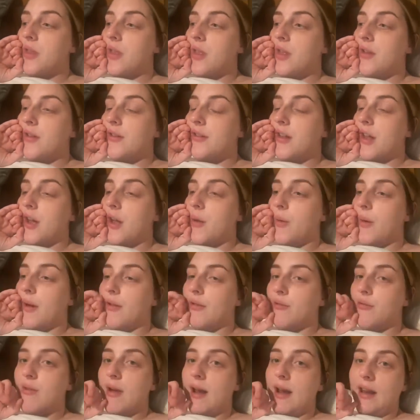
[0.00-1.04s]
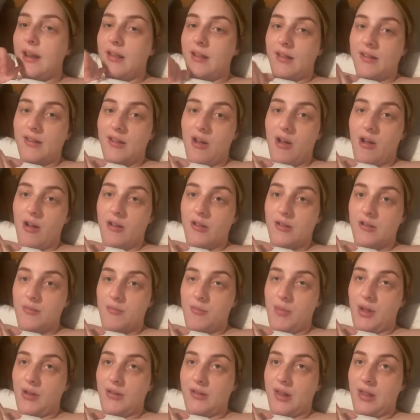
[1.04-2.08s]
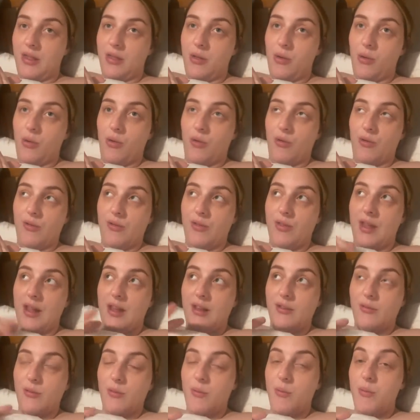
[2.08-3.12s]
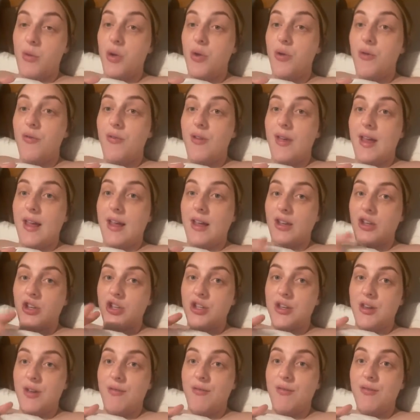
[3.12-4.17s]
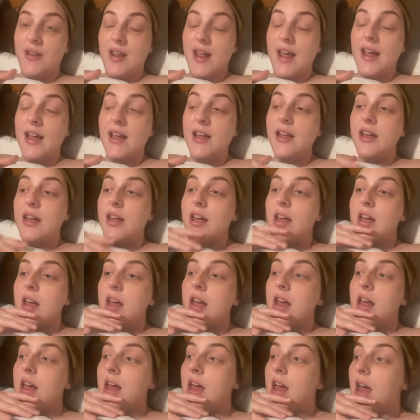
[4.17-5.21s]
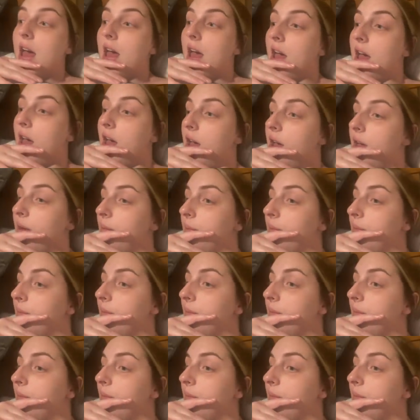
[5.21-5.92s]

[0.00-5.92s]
So I was really disheartened because I thought things were moving and shifting. But